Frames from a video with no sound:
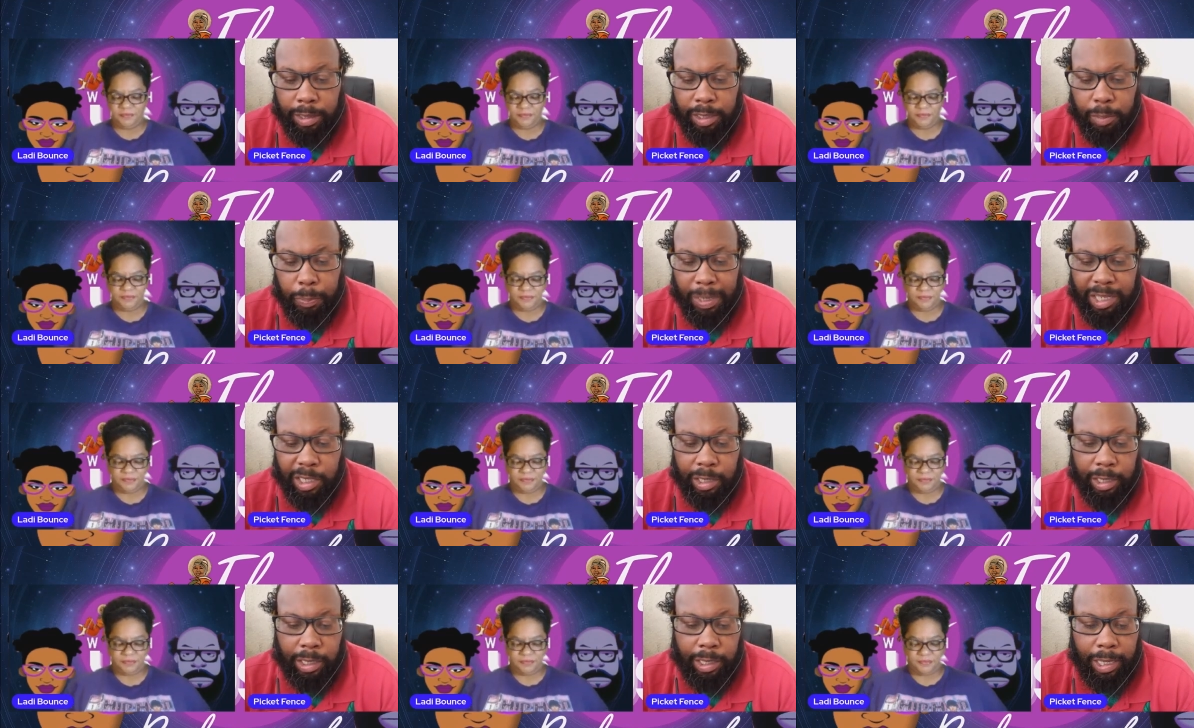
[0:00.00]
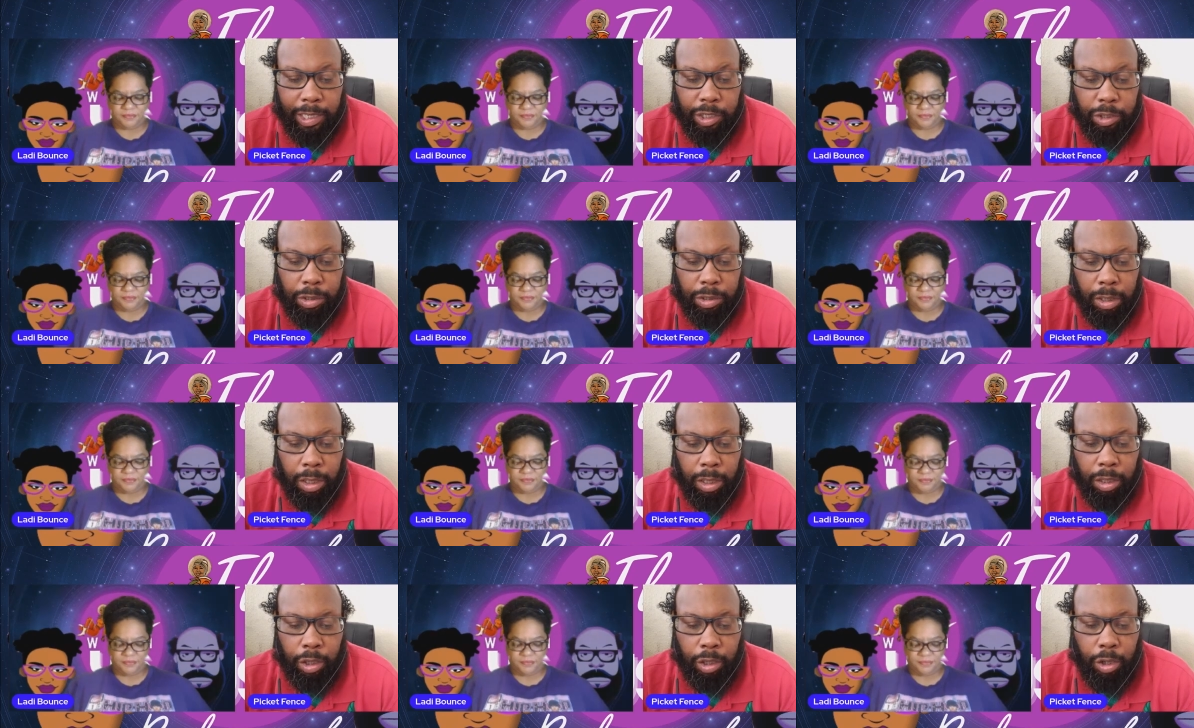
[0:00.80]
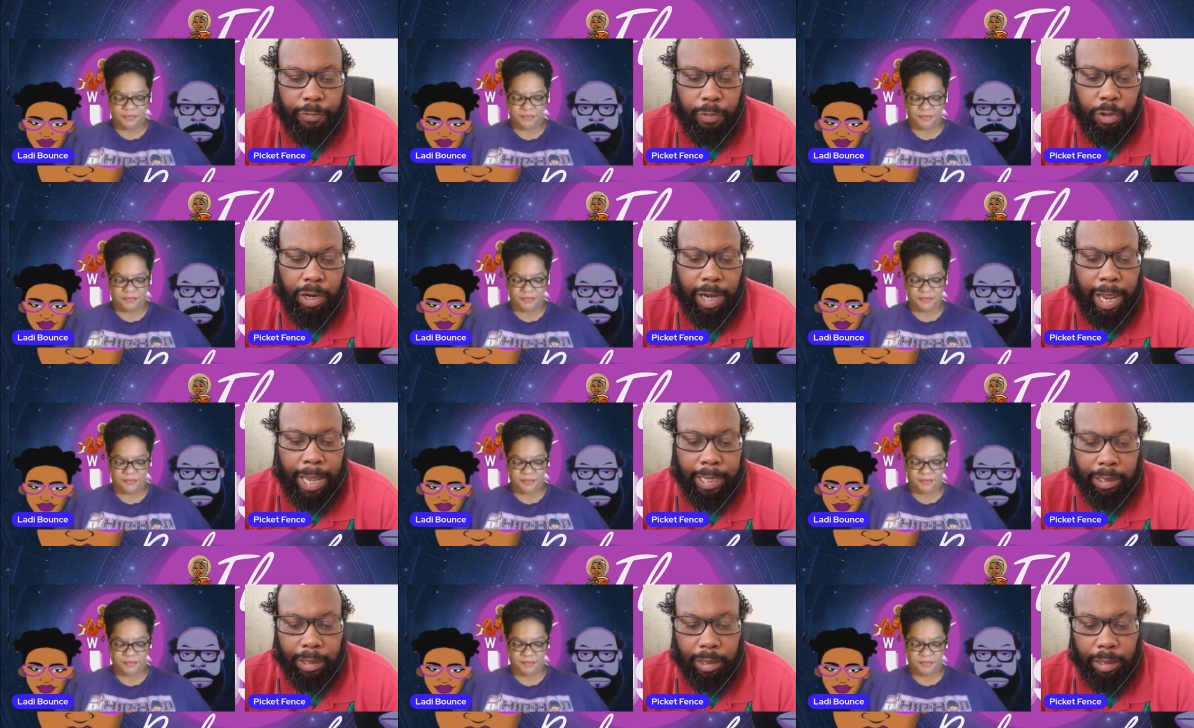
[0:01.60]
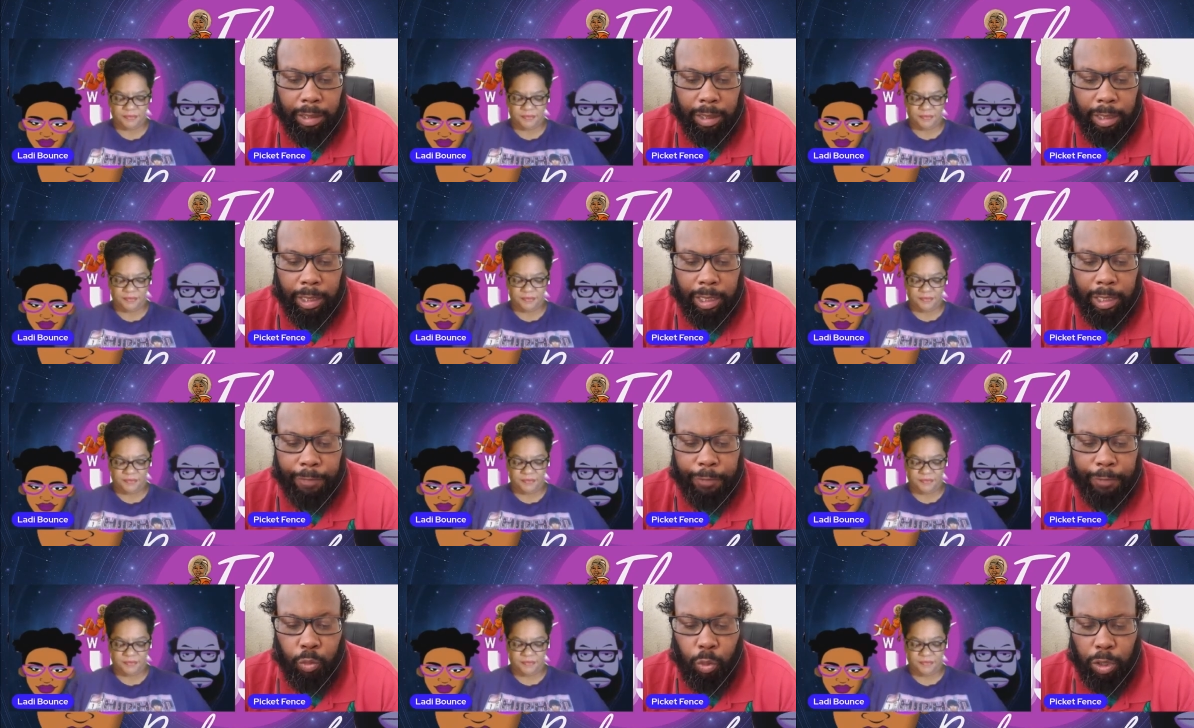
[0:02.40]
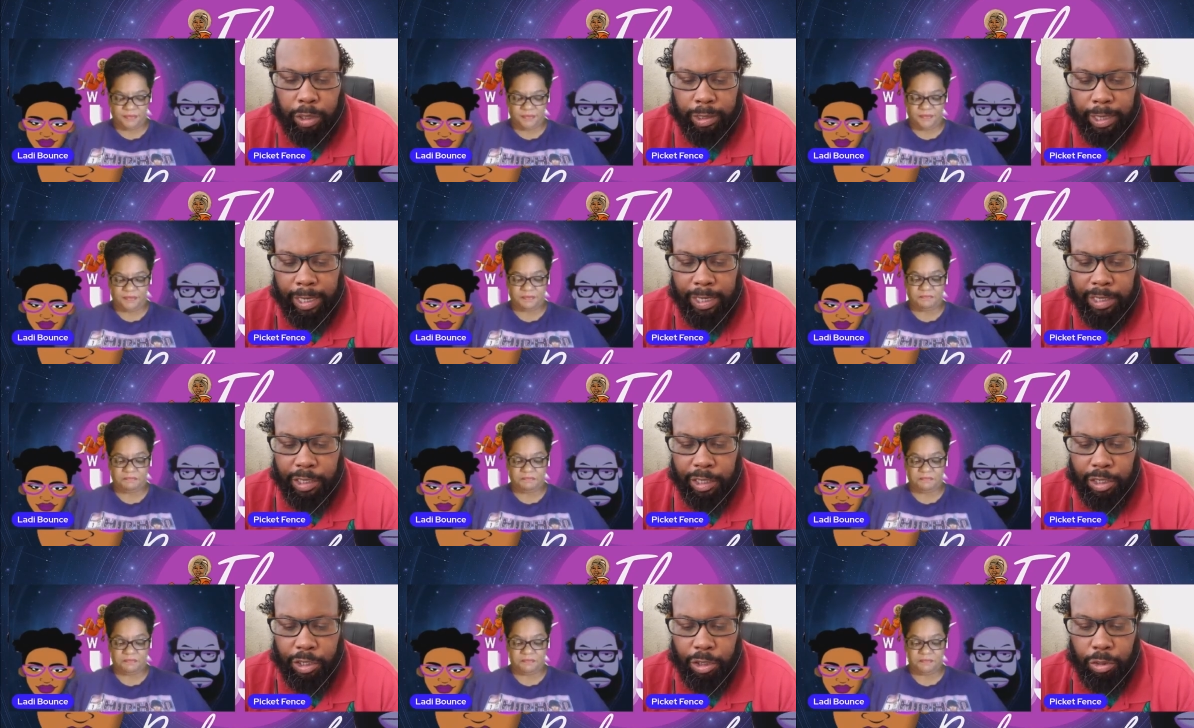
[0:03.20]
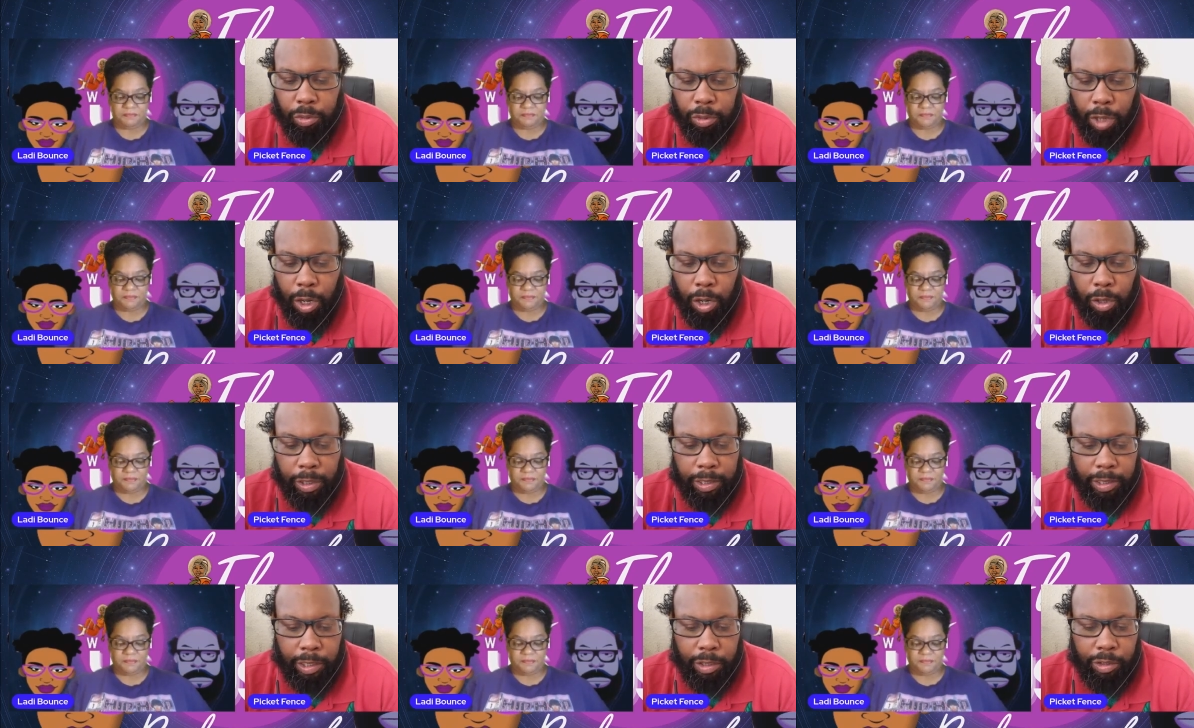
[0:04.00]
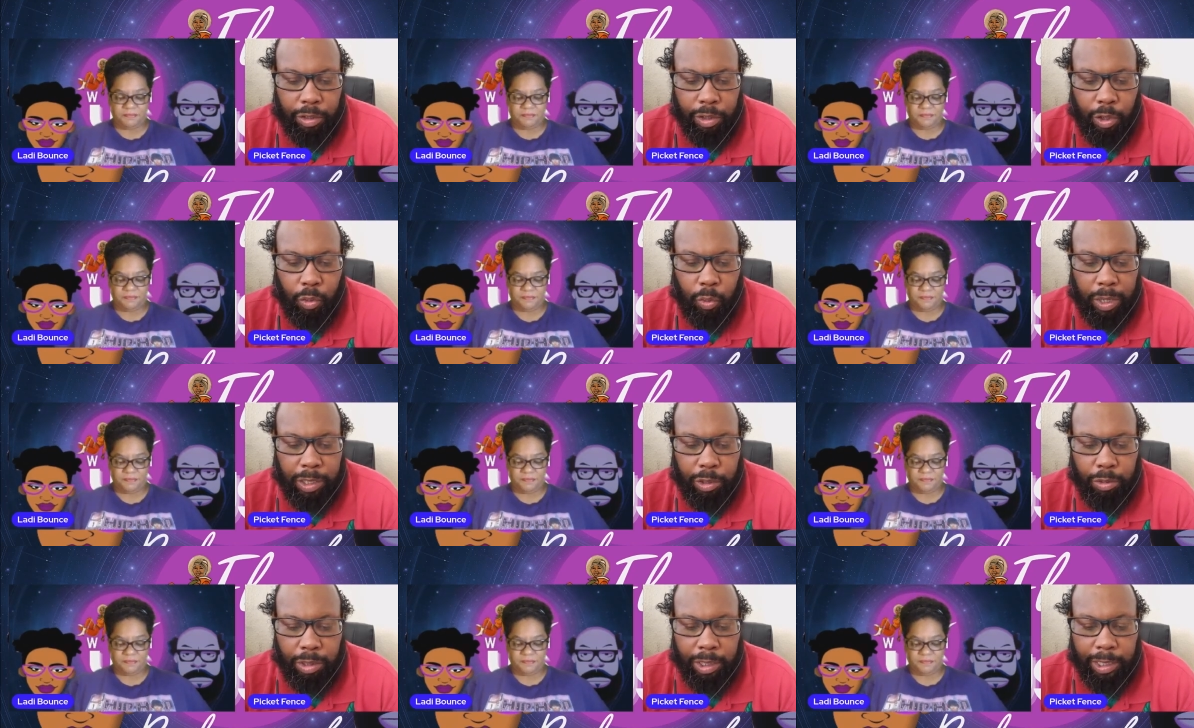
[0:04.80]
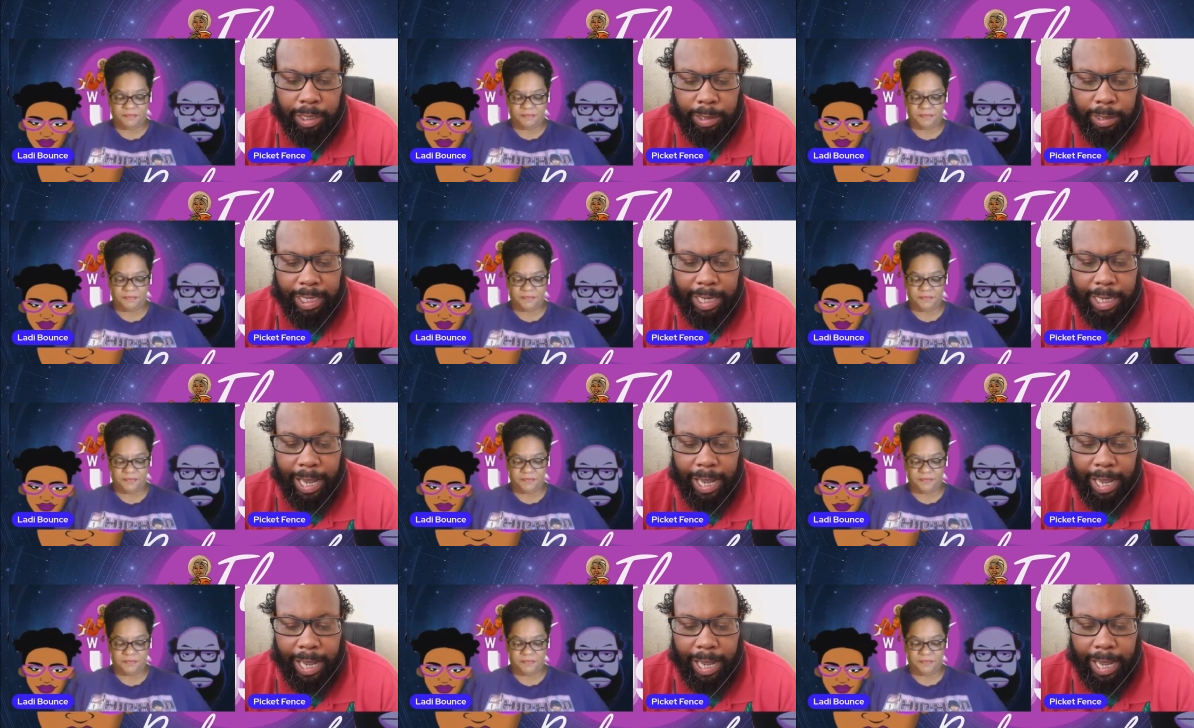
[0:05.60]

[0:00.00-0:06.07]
Speaker 1: especially in nature, go for a hike. If your workday is just too long and there's no way you could get a